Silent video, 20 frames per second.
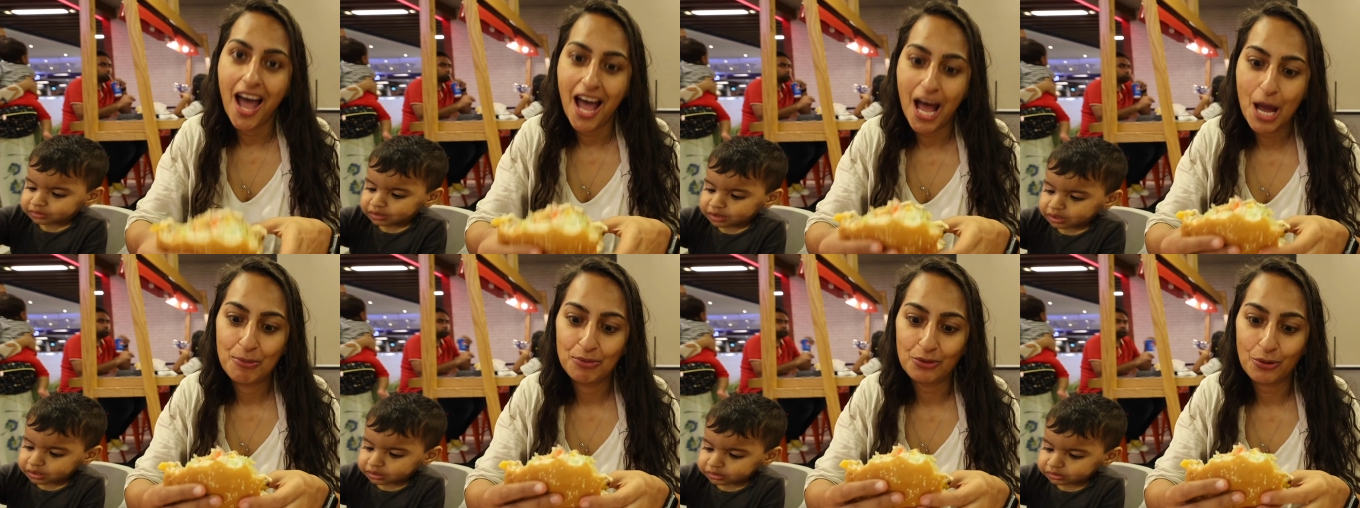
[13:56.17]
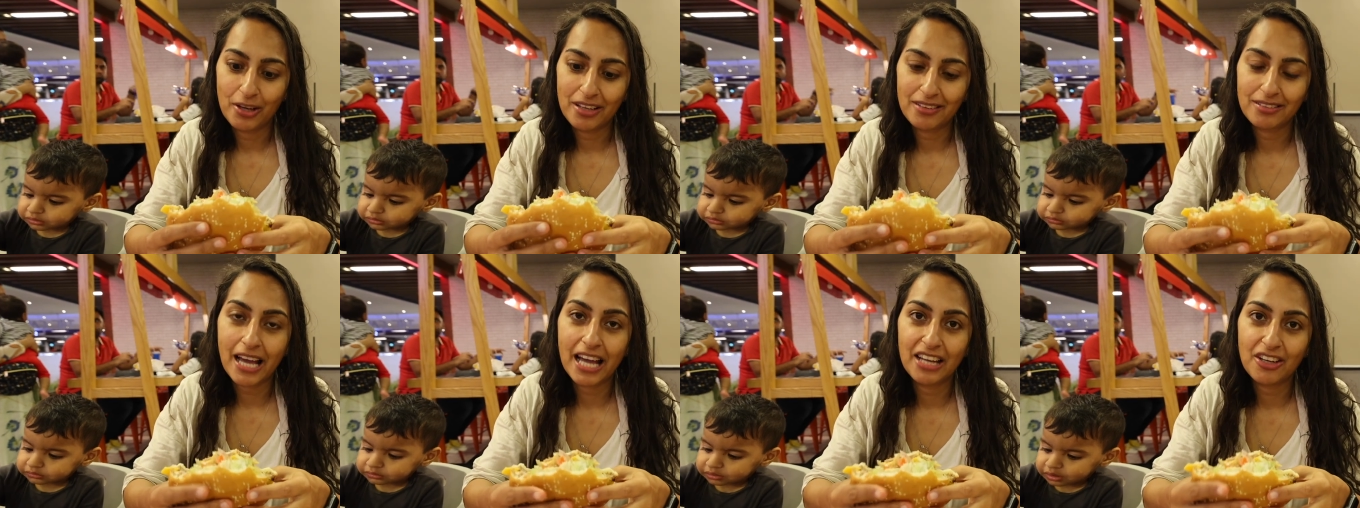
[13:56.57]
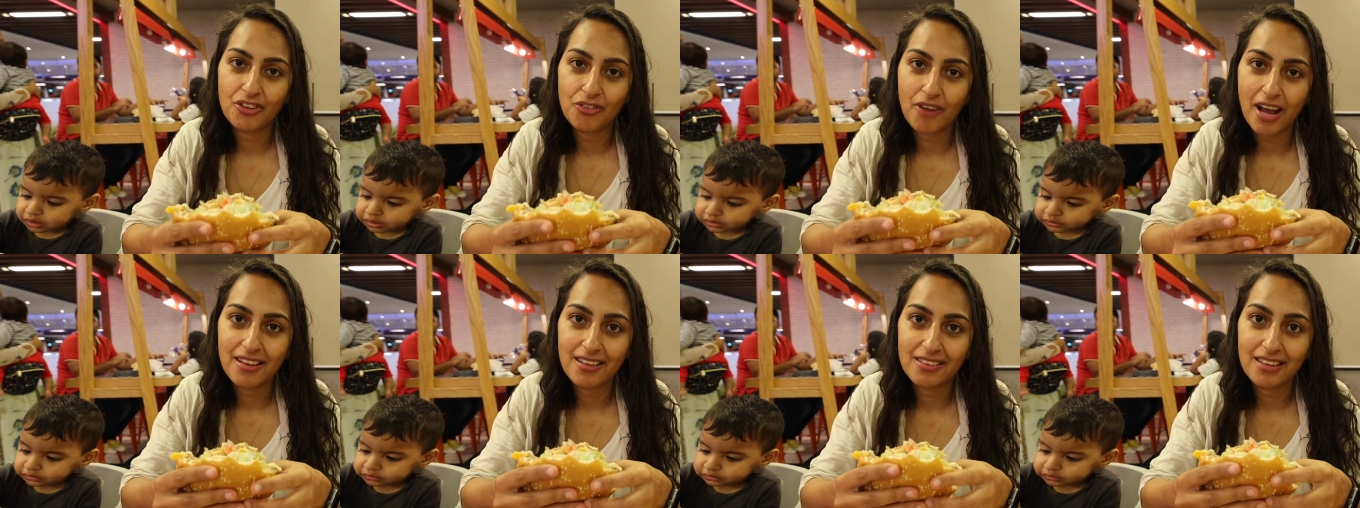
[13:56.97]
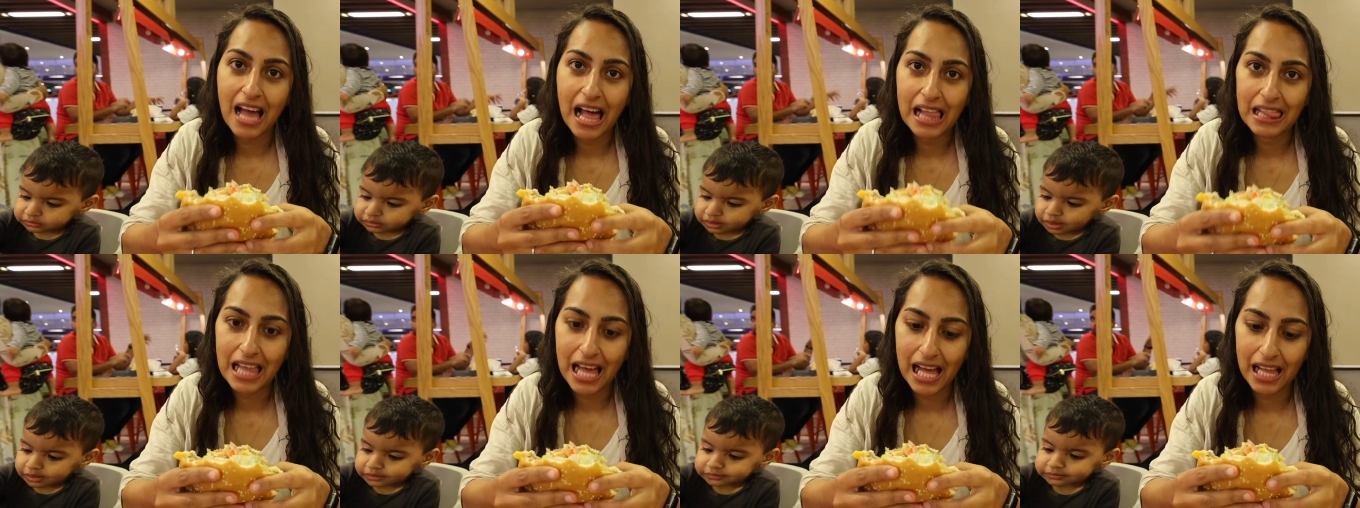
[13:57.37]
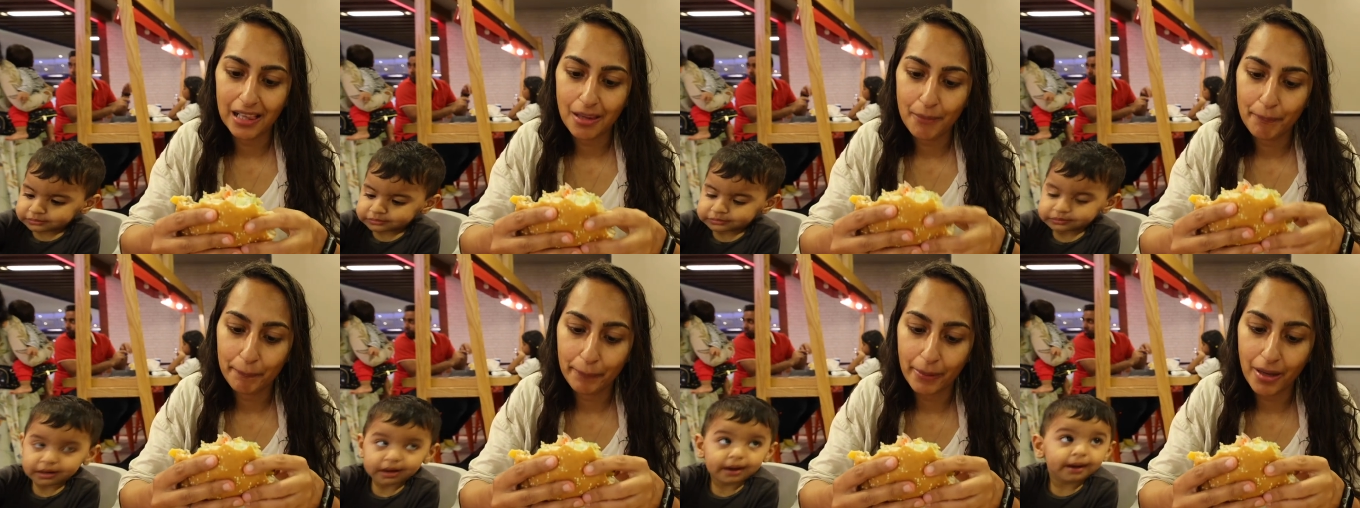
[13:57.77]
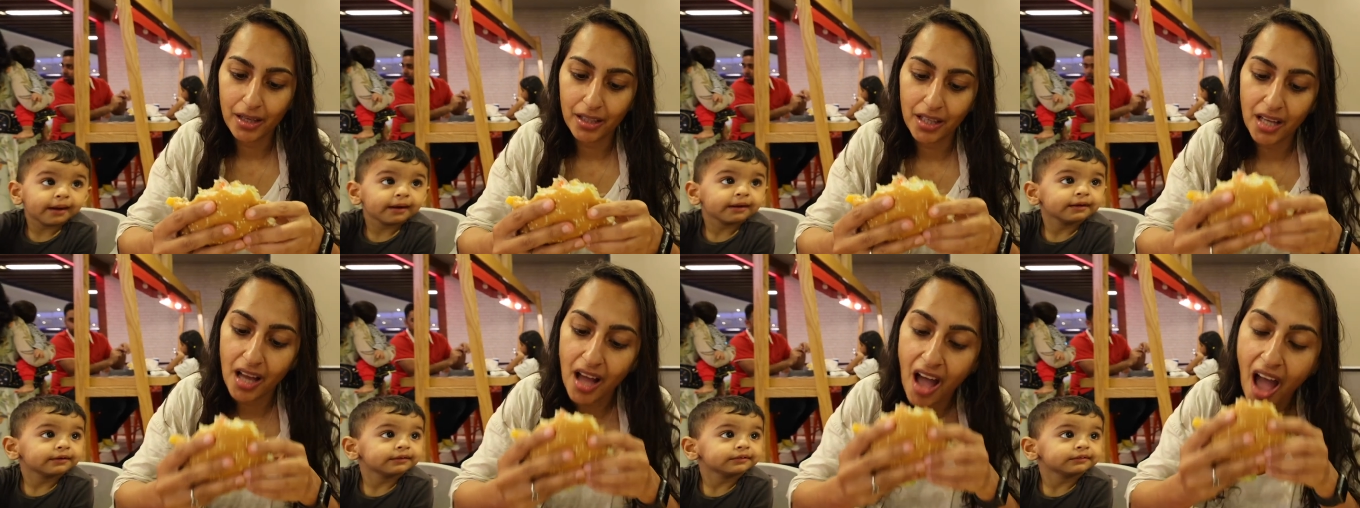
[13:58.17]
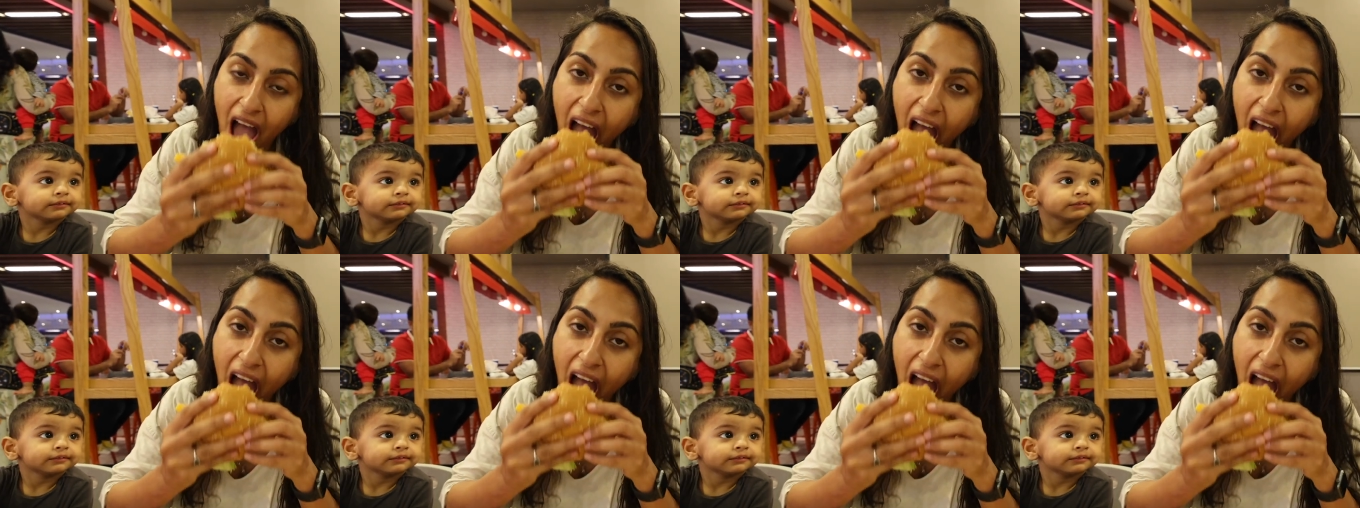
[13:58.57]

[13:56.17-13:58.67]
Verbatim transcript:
Speaker 1: I'm so excited to try this halal burger.